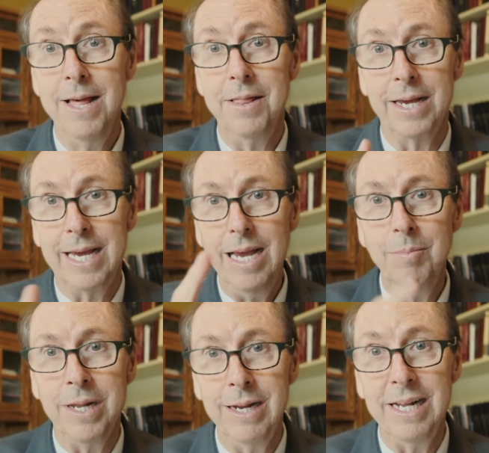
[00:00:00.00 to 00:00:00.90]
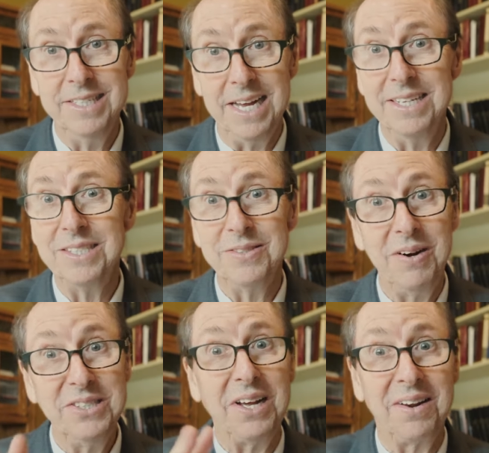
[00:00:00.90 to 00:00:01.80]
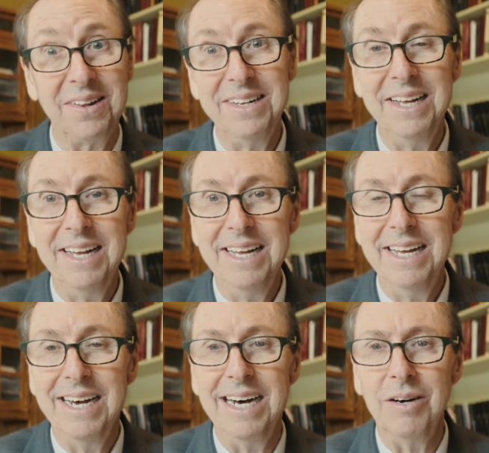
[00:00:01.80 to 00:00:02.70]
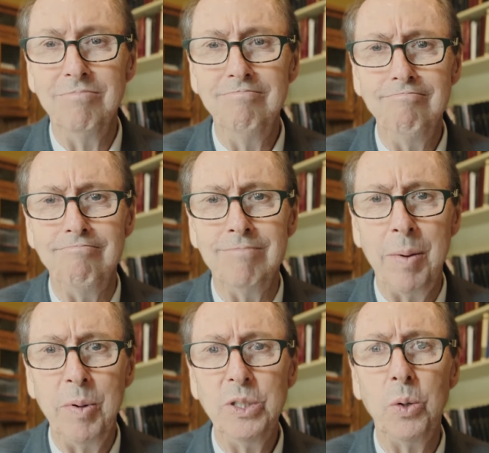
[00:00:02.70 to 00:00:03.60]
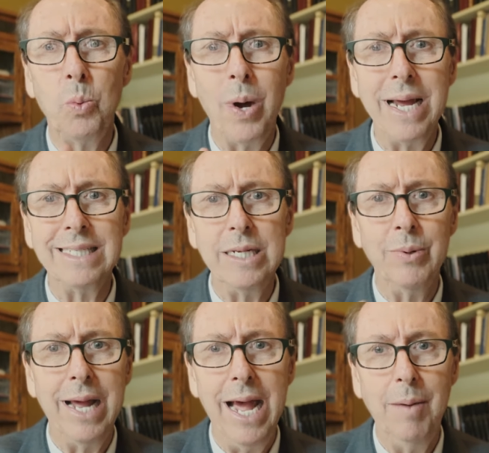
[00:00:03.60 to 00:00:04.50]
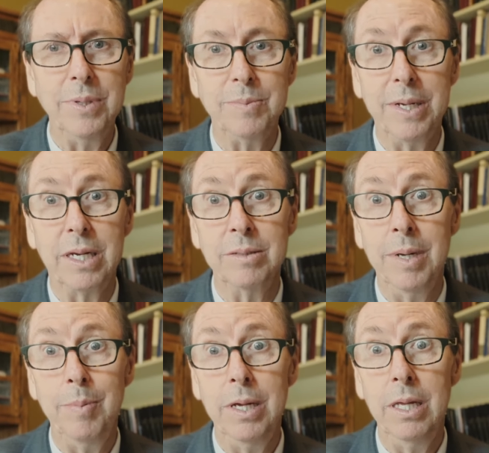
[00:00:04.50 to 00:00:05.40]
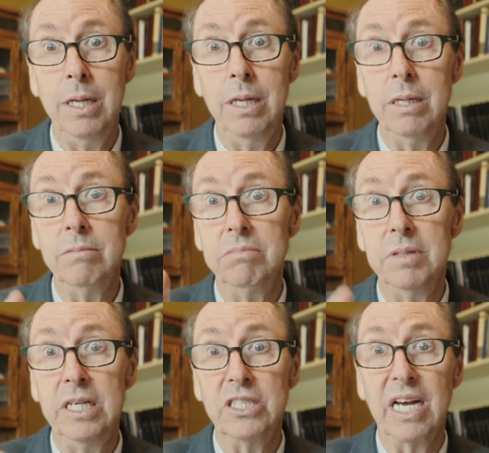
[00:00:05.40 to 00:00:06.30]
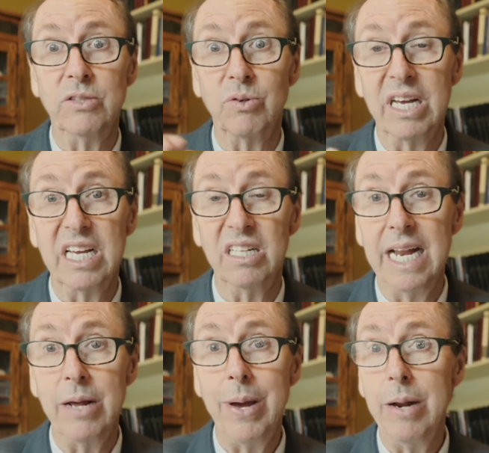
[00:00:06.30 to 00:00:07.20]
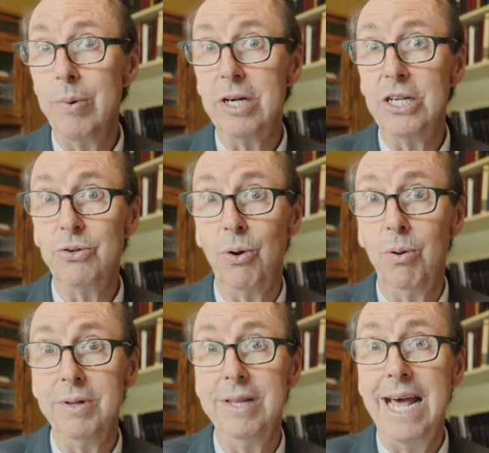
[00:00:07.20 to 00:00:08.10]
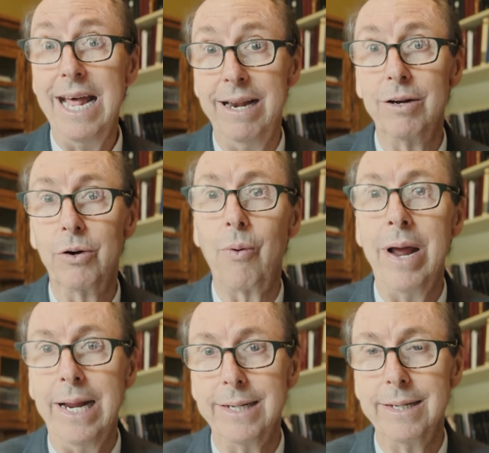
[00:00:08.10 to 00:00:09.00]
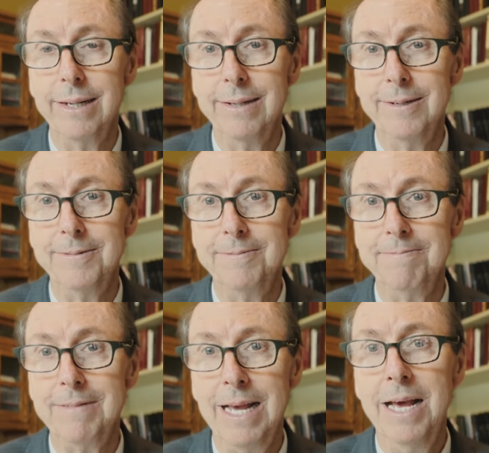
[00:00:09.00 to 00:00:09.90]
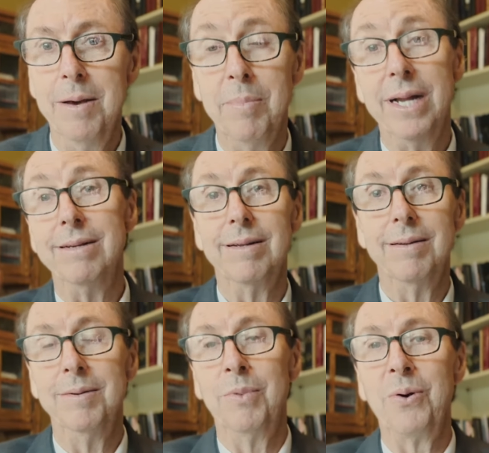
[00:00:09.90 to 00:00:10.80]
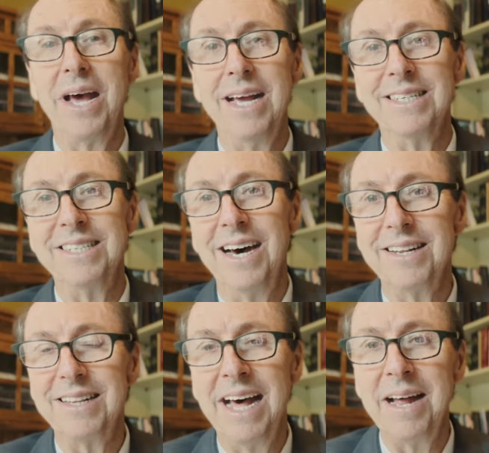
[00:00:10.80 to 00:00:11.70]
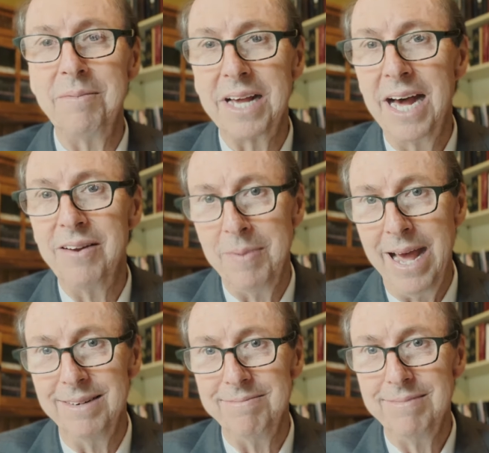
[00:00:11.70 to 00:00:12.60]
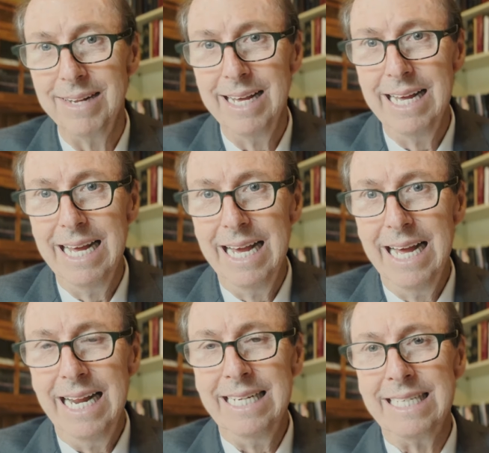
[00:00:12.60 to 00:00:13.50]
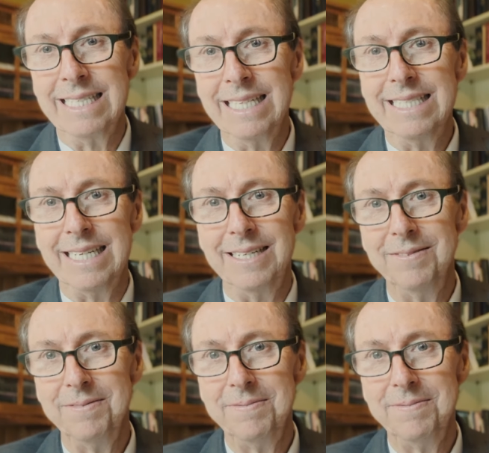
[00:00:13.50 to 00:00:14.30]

The kingman, it says, is very subtle uh, hmm, maybe we should wait and see what happens because maybe these guys will get killed anyway and we'll control then. Great. But Moroni is not that kind of man. He says, listen,